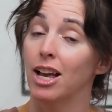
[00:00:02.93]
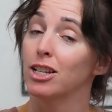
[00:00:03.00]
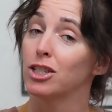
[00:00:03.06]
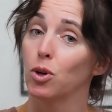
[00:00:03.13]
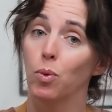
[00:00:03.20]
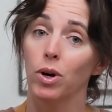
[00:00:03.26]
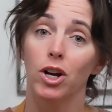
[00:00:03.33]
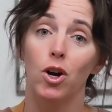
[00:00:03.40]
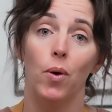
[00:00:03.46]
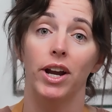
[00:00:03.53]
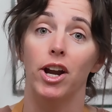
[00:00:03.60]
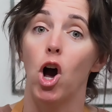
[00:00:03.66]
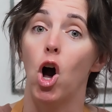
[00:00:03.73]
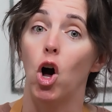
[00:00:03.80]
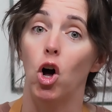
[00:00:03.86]
so we're
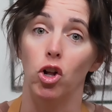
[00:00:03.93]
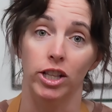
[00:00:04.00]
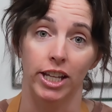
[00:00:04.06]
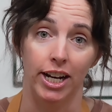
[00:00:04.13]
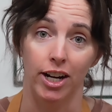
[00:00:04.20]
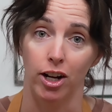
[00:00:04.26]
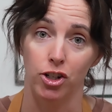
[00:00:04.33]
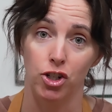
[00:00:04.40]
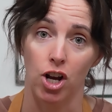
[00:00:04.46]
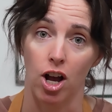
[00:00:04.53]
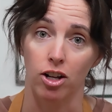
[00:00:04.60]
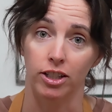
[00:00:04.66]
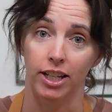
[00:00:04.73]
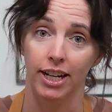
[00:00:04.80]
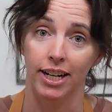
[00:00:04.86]
going all in on
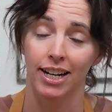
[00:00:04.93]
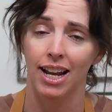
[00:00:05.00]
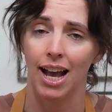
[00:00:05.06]
chocolate.